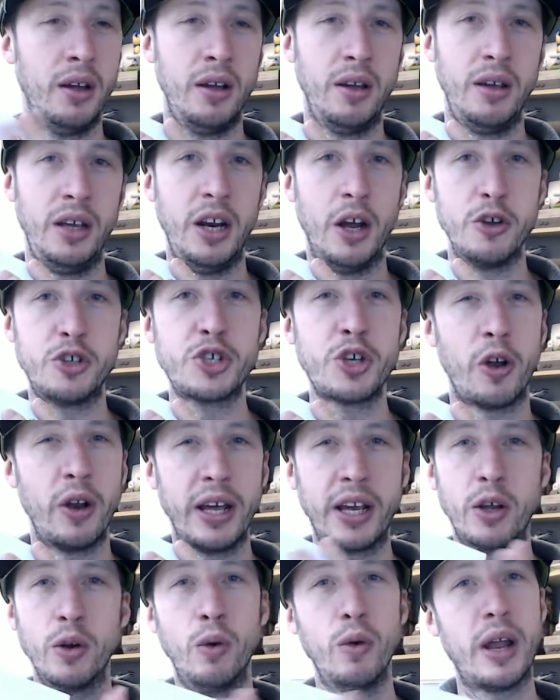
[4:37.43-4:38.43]
you know
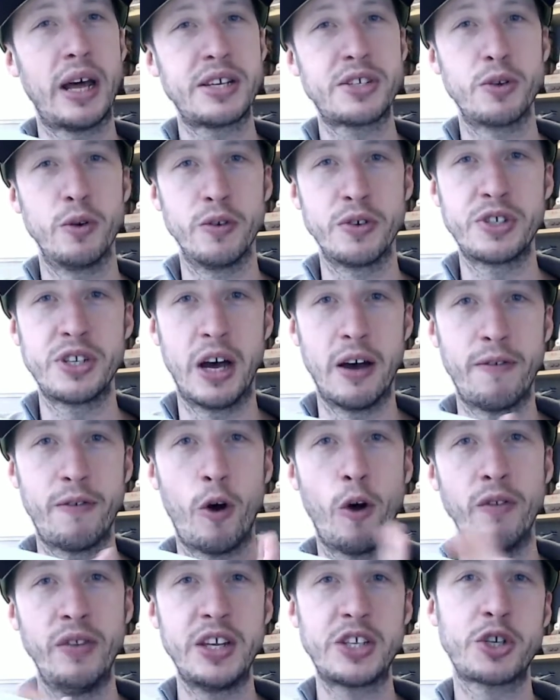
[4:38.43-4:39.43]
Sonic and all that sort of stuff
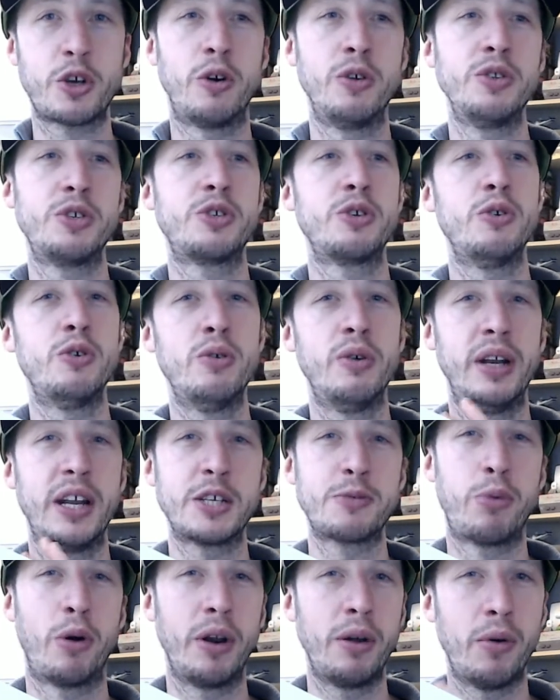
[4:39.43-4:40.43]
on this console, and that's
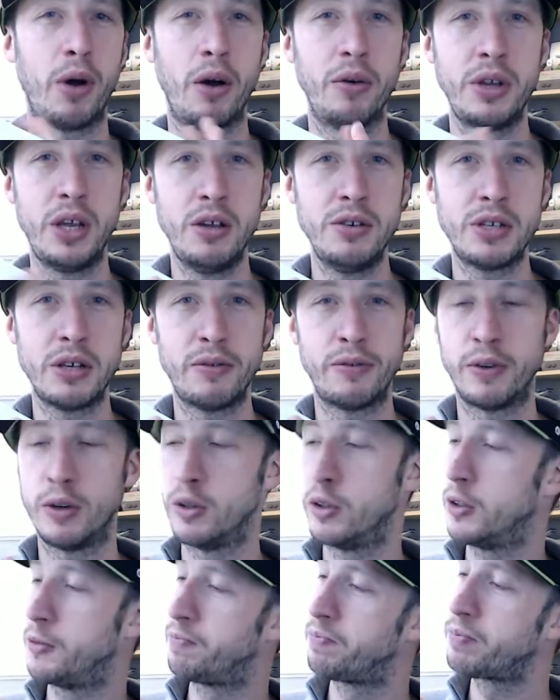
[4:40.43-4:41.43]
probably what I'll use it
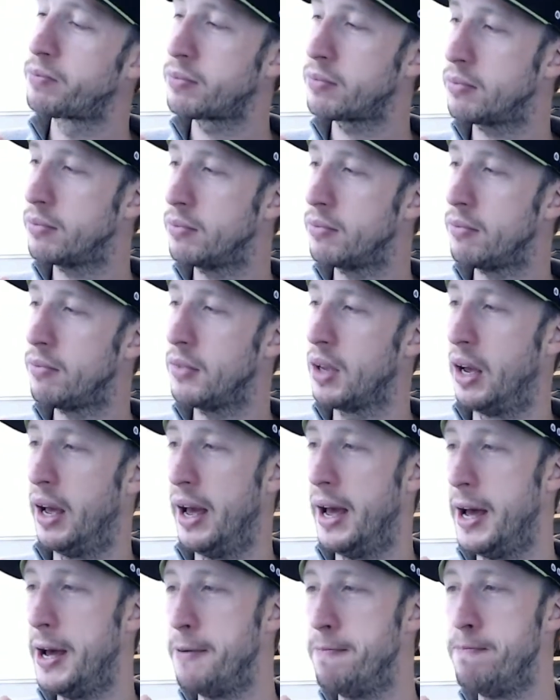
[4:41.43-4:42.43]
for.
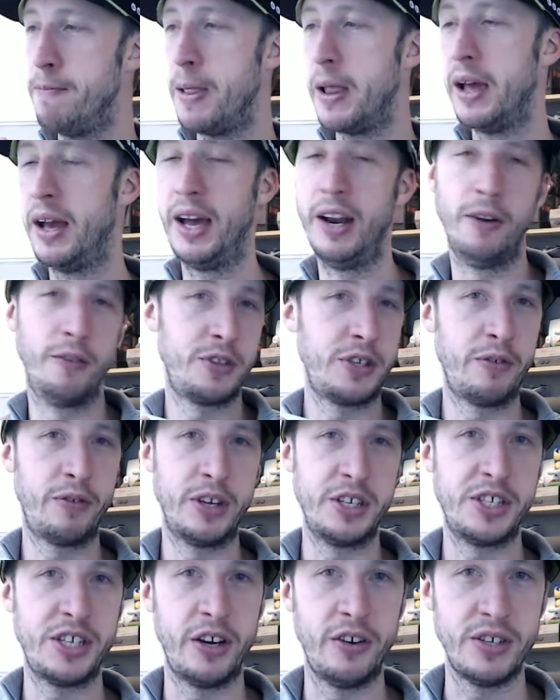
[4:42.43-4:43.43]
Um, and obviously for the
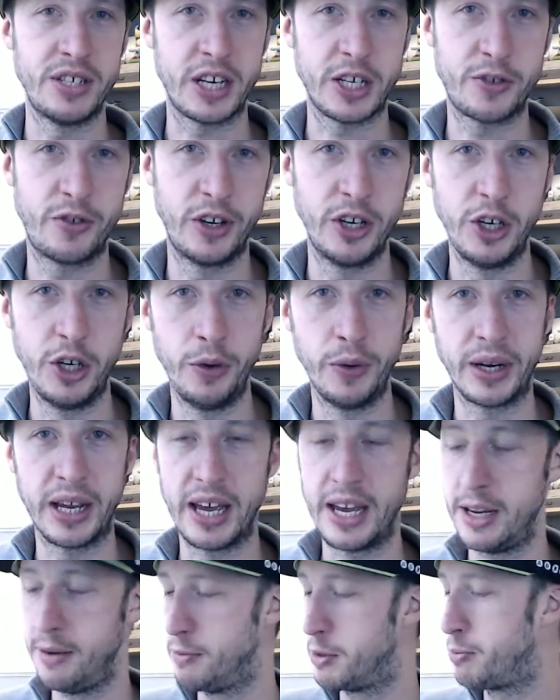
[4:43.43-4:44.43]
Series X for the newer
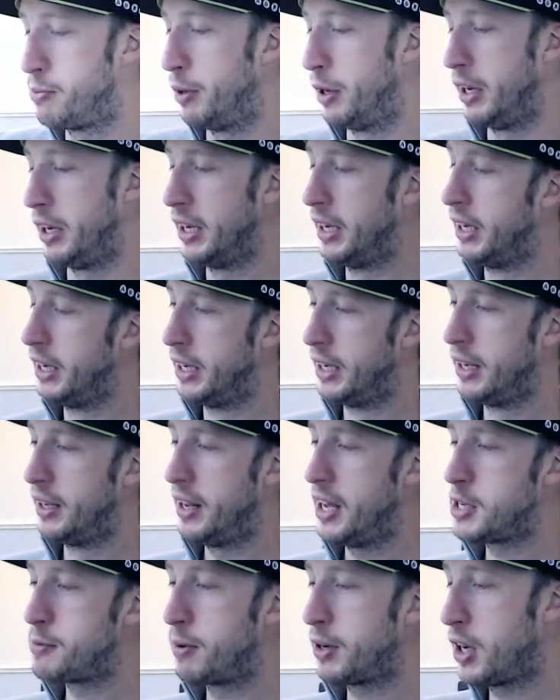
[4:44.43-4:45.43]
games, but
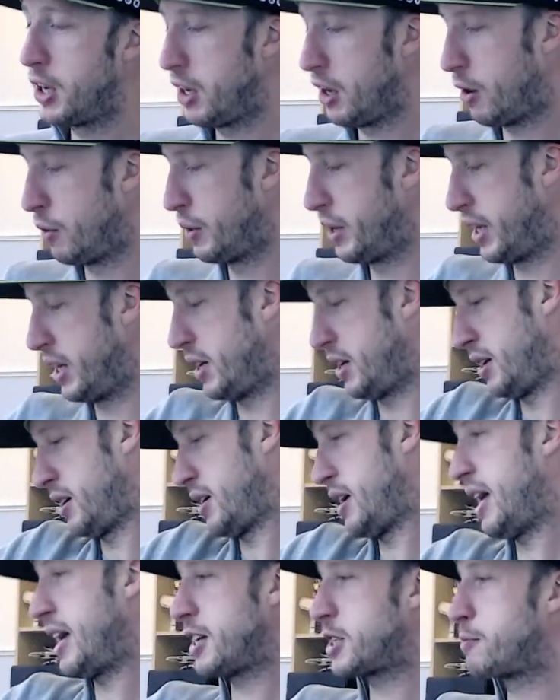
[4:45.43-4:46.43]
there's my good old
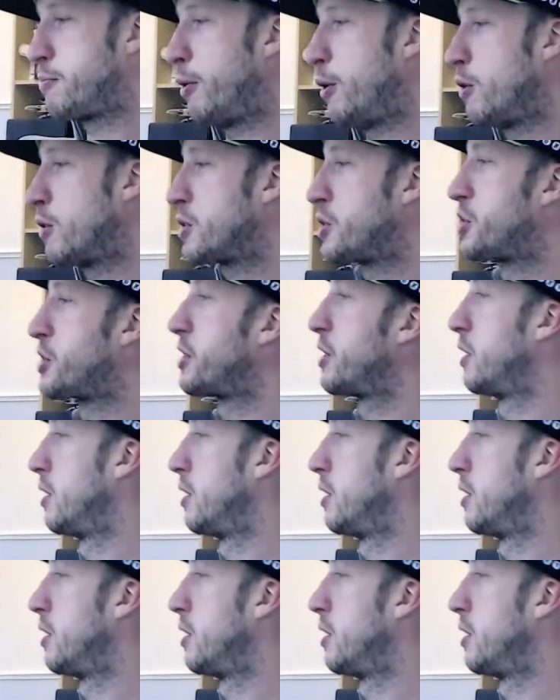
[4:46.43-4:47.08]
Xbox